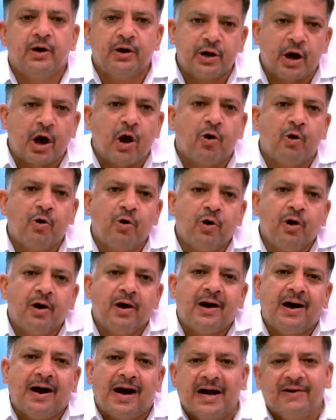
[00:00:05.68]
Now
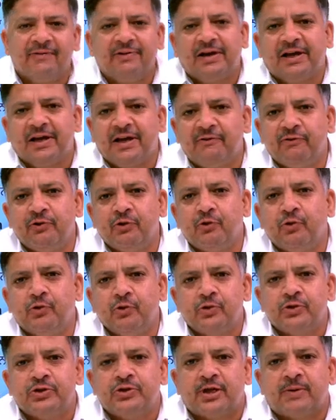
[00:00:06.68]
I will give you
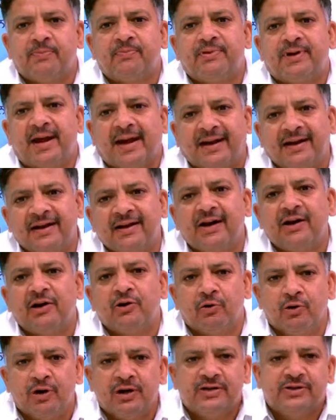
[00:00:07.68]
some technical
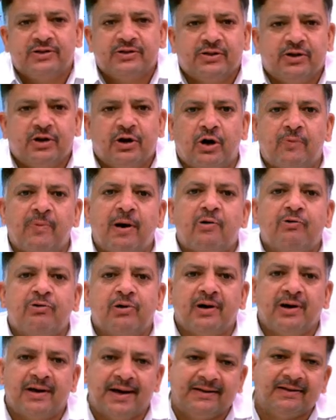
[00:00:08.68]
knowledge about
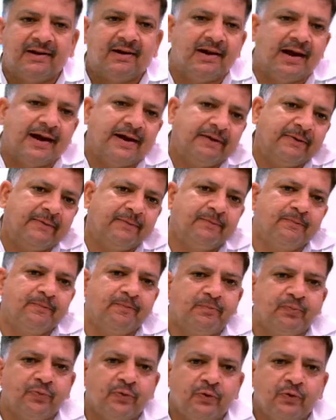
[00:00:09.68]
leather line.
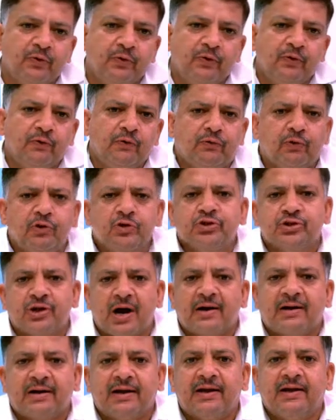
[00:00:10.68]
For
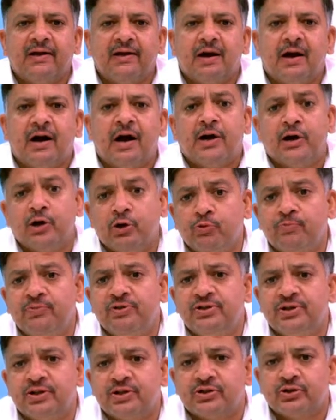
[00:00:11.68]
starting a new
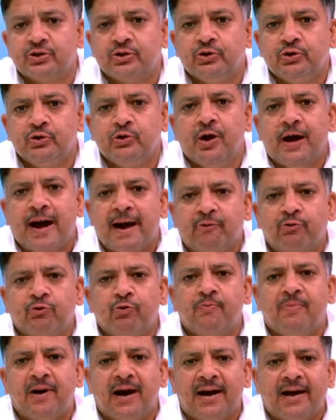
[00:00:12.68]
business, you have
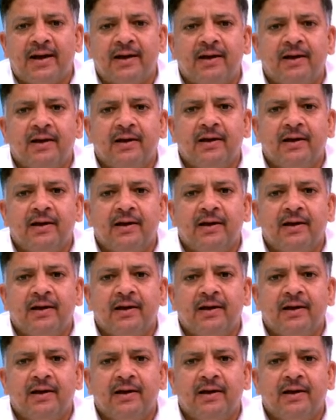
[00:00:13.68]
to buy